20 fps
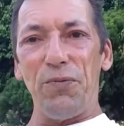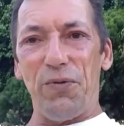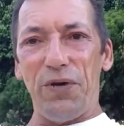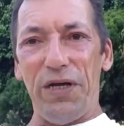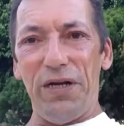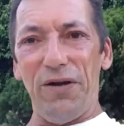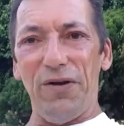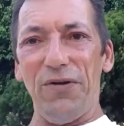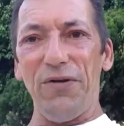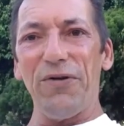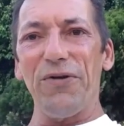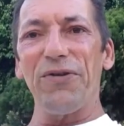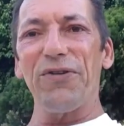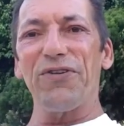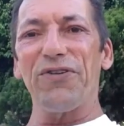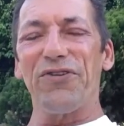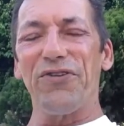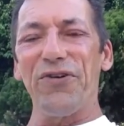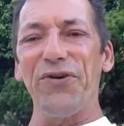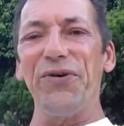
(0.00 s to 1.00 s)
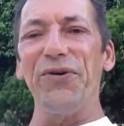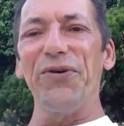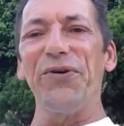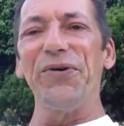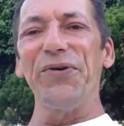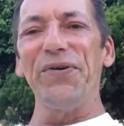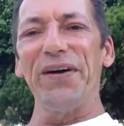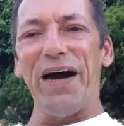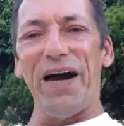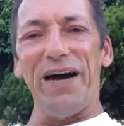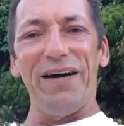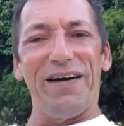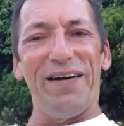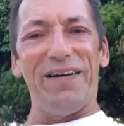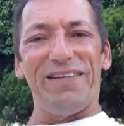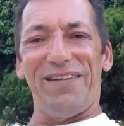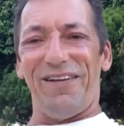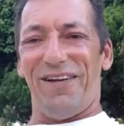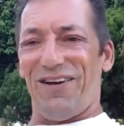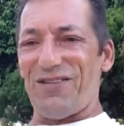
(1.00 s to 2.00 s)
we learn to, I
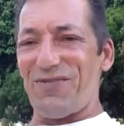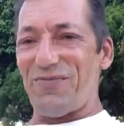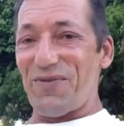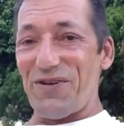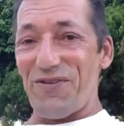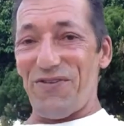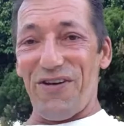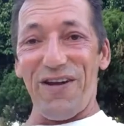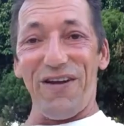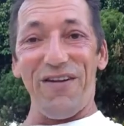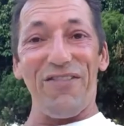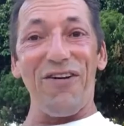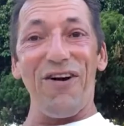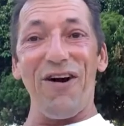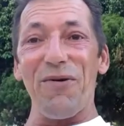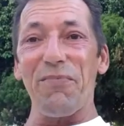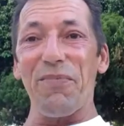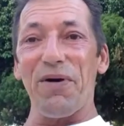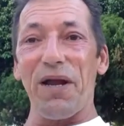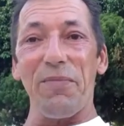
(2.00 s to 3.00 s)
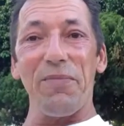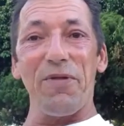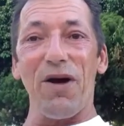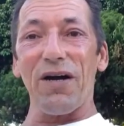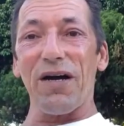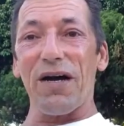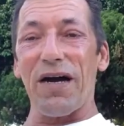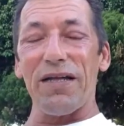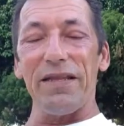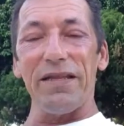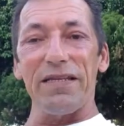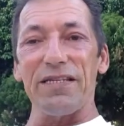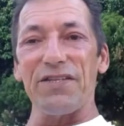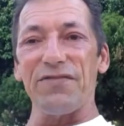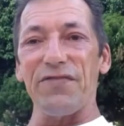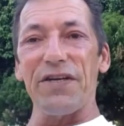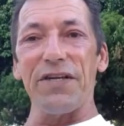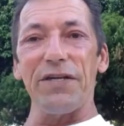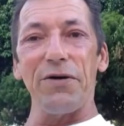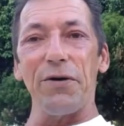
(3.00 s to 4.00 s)
lost my train of thought, but I'm not cutting this
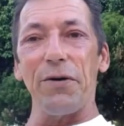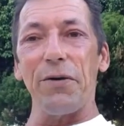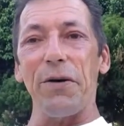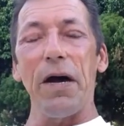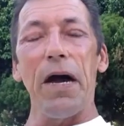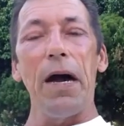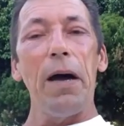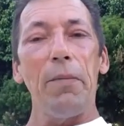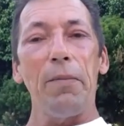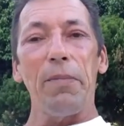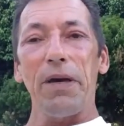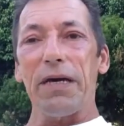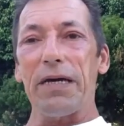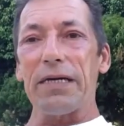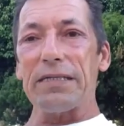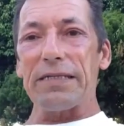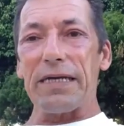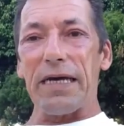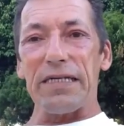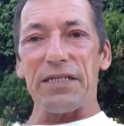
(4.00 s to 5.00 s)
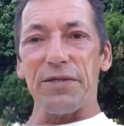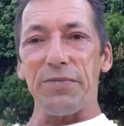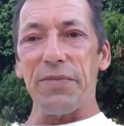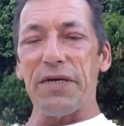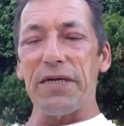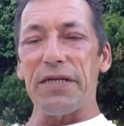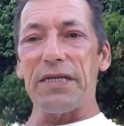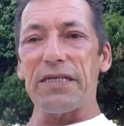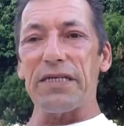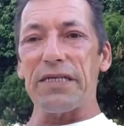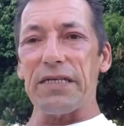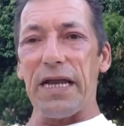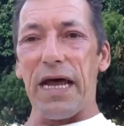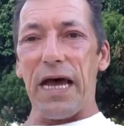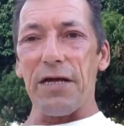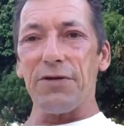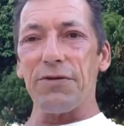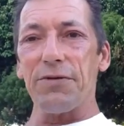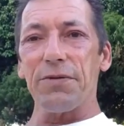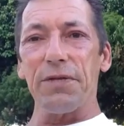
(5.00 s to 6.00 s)
video because that's me, that's
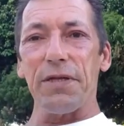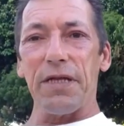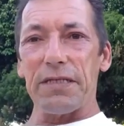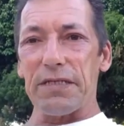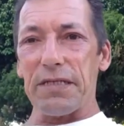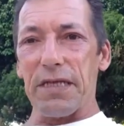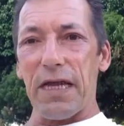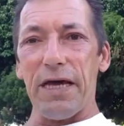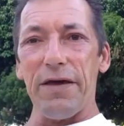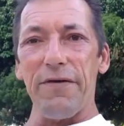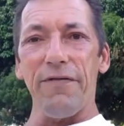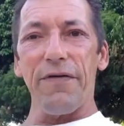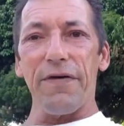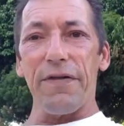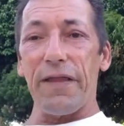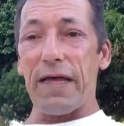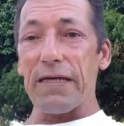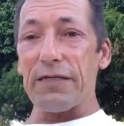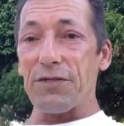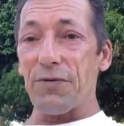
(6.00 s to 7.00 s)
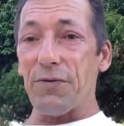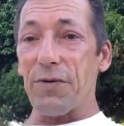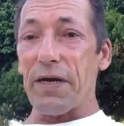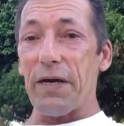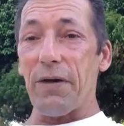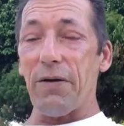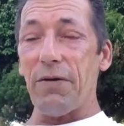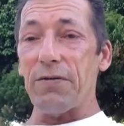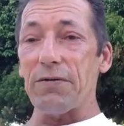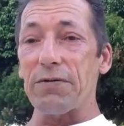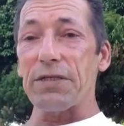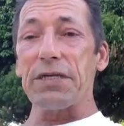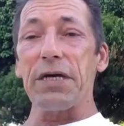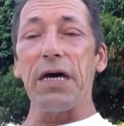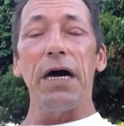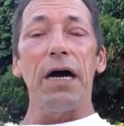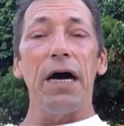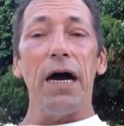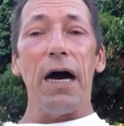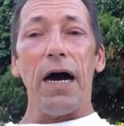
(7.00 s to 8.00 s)
natural, that's life, and that's the way it goes.
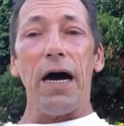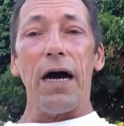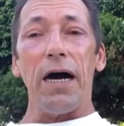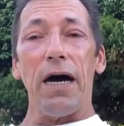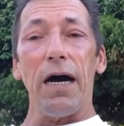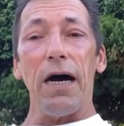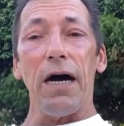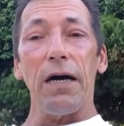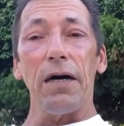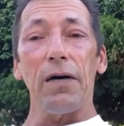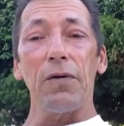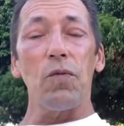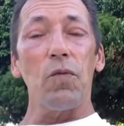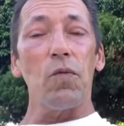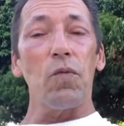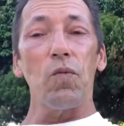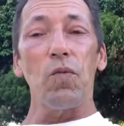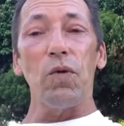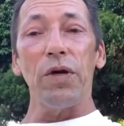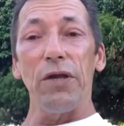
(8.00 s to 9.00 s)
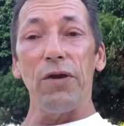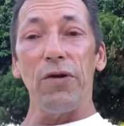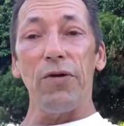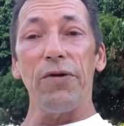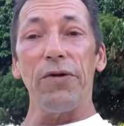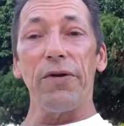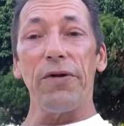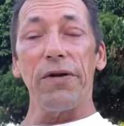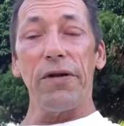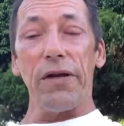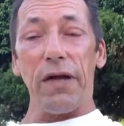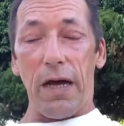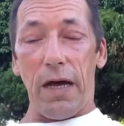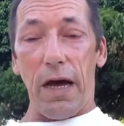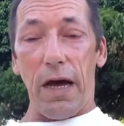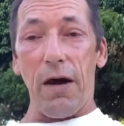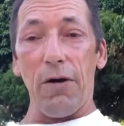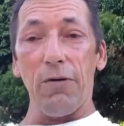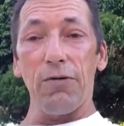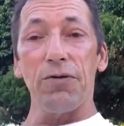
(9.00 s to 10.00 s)
We learn
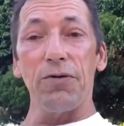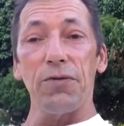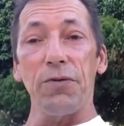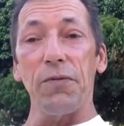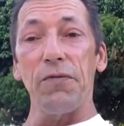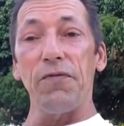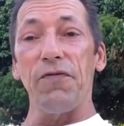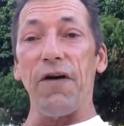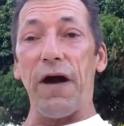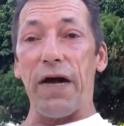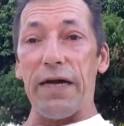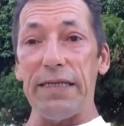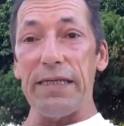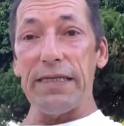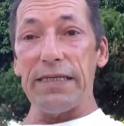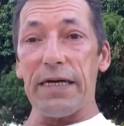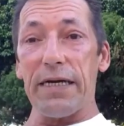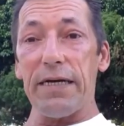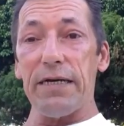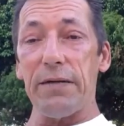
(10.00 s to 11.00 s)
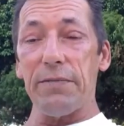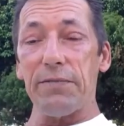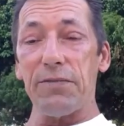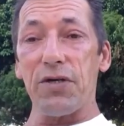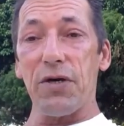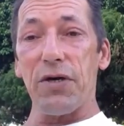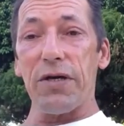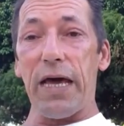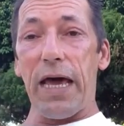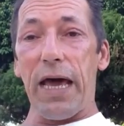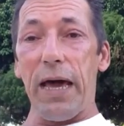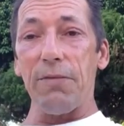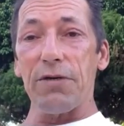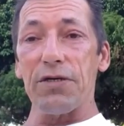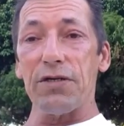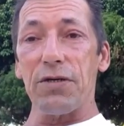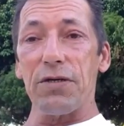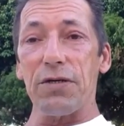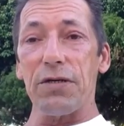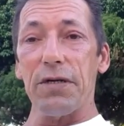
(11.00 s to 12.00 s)
how to find these items on
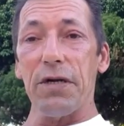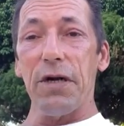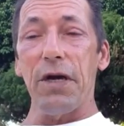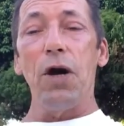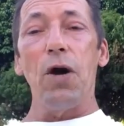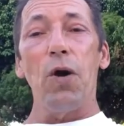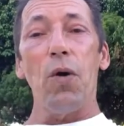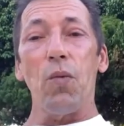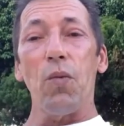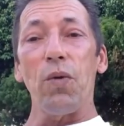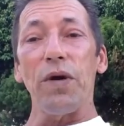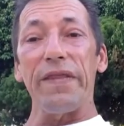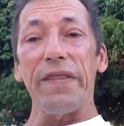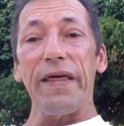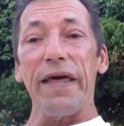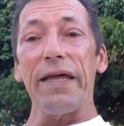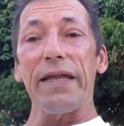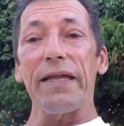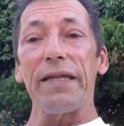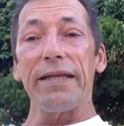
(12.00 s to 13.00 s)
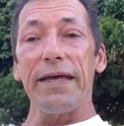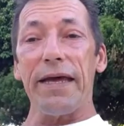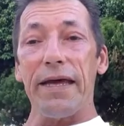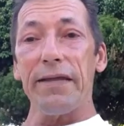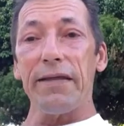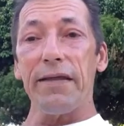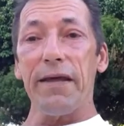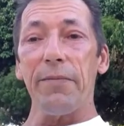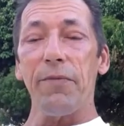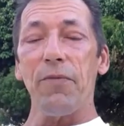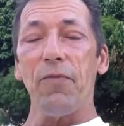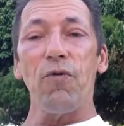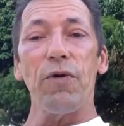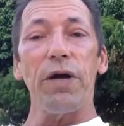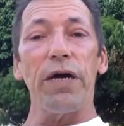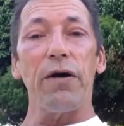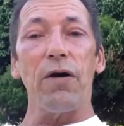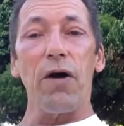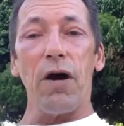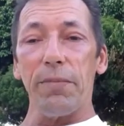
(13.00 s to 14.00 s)
Amazon. We then take them,
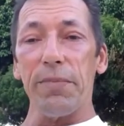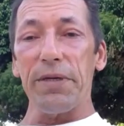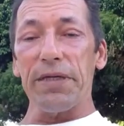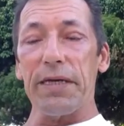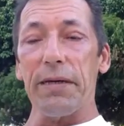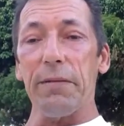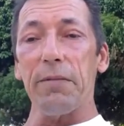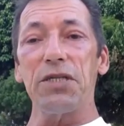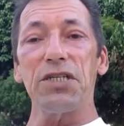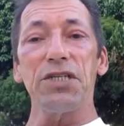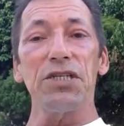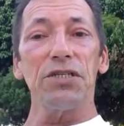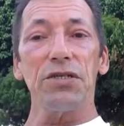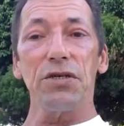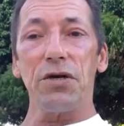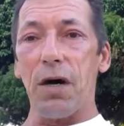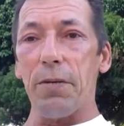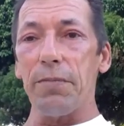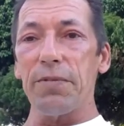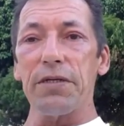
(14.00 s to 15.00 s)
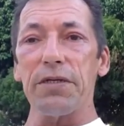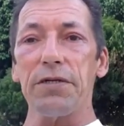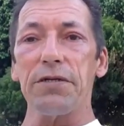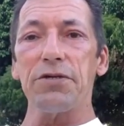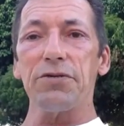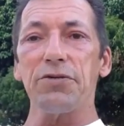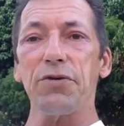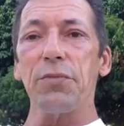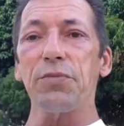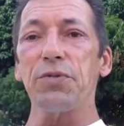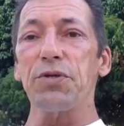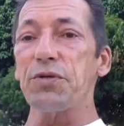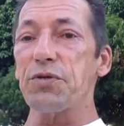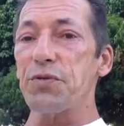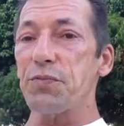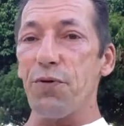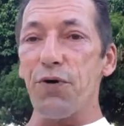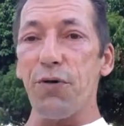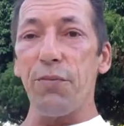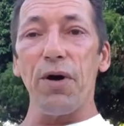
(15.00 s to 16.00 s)
we copy the images, copy the
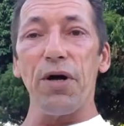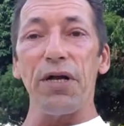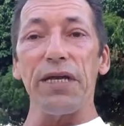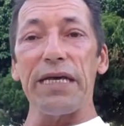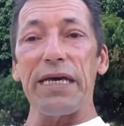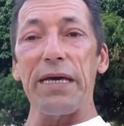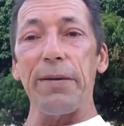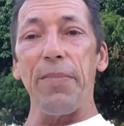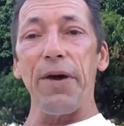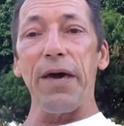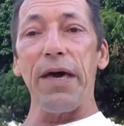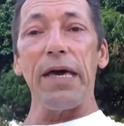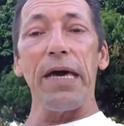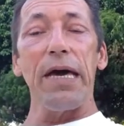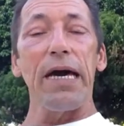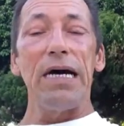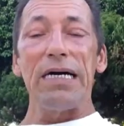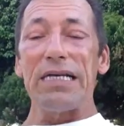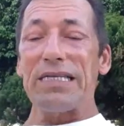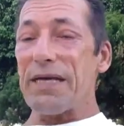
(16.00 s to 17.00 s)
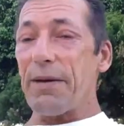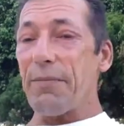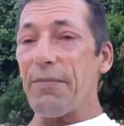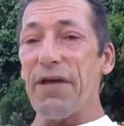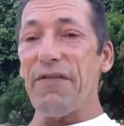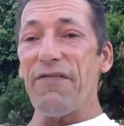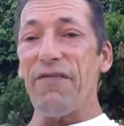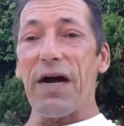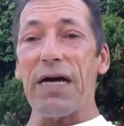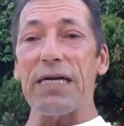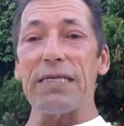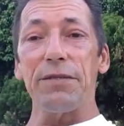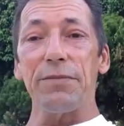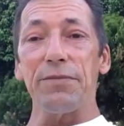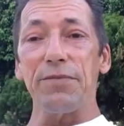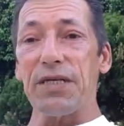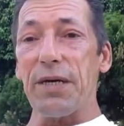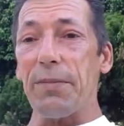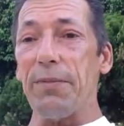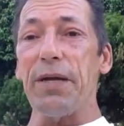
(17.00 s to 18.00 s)
descriptions, put them onto eBay. Somebody finds
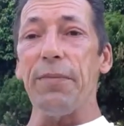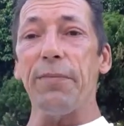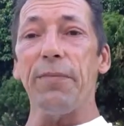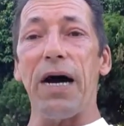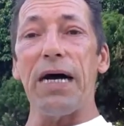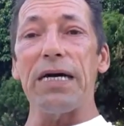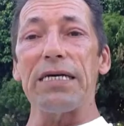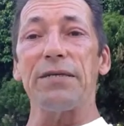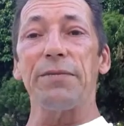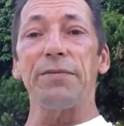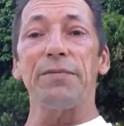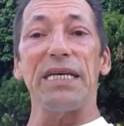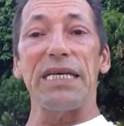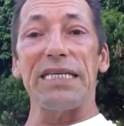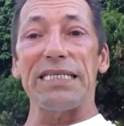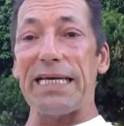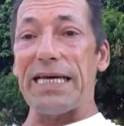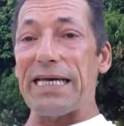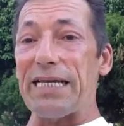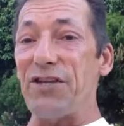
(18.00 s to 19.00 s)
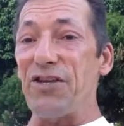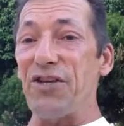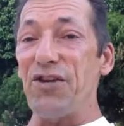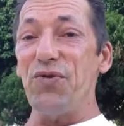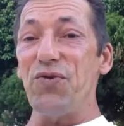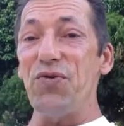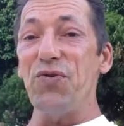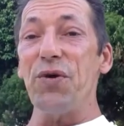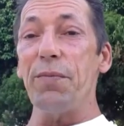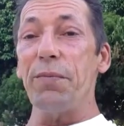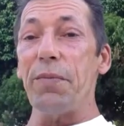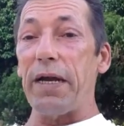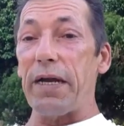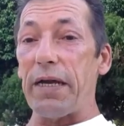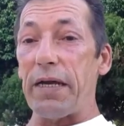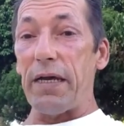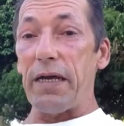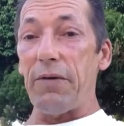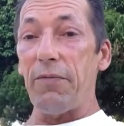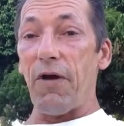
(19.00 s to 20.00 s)
them, somebody buys them, they send you the
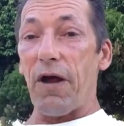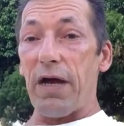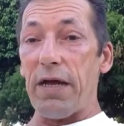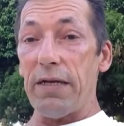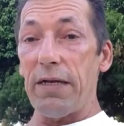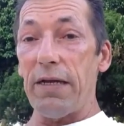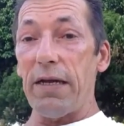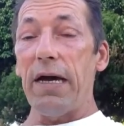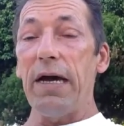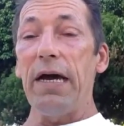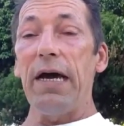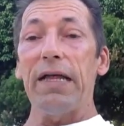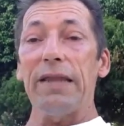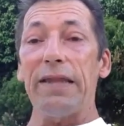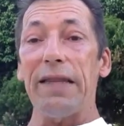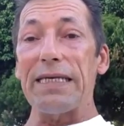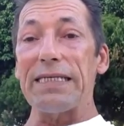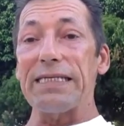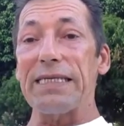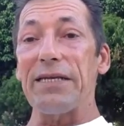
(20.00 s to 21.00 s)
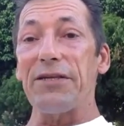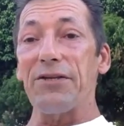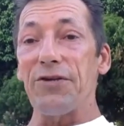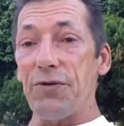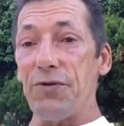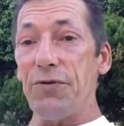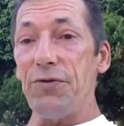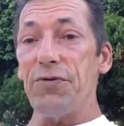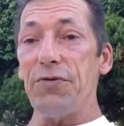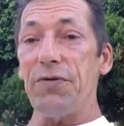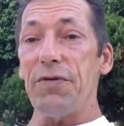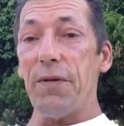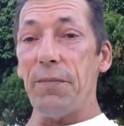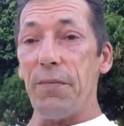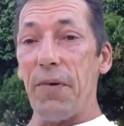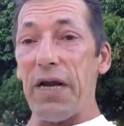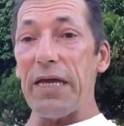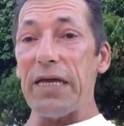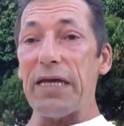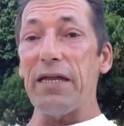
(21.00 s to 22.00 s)
money, right? They send you the
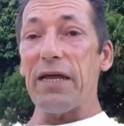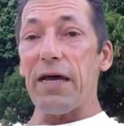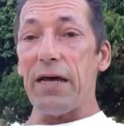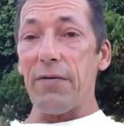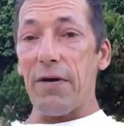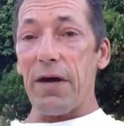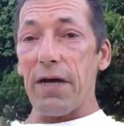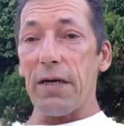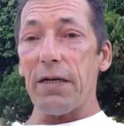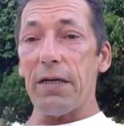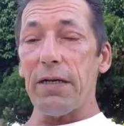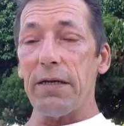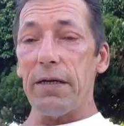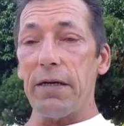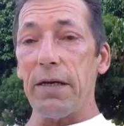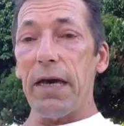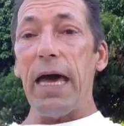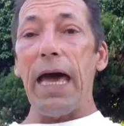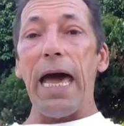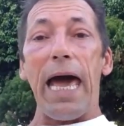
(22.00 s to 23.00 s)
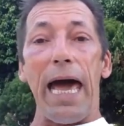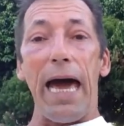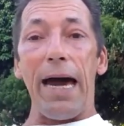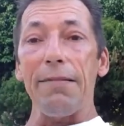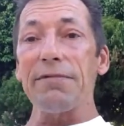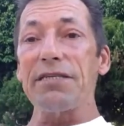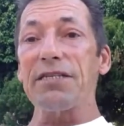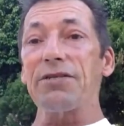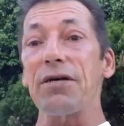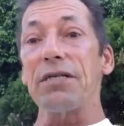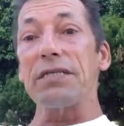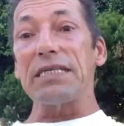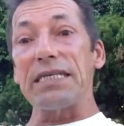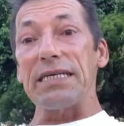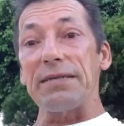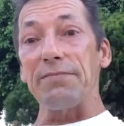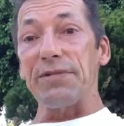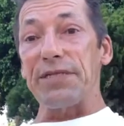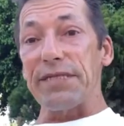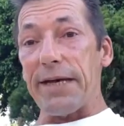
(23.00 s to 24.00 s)
money directly. Amazon
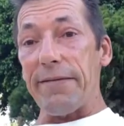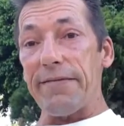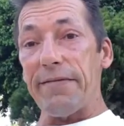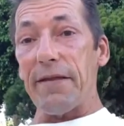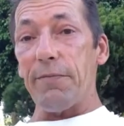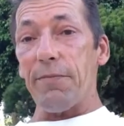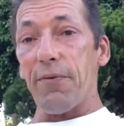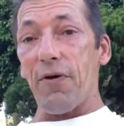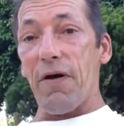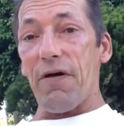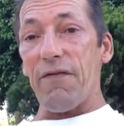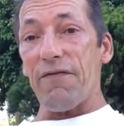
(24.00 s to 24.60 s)
sends them the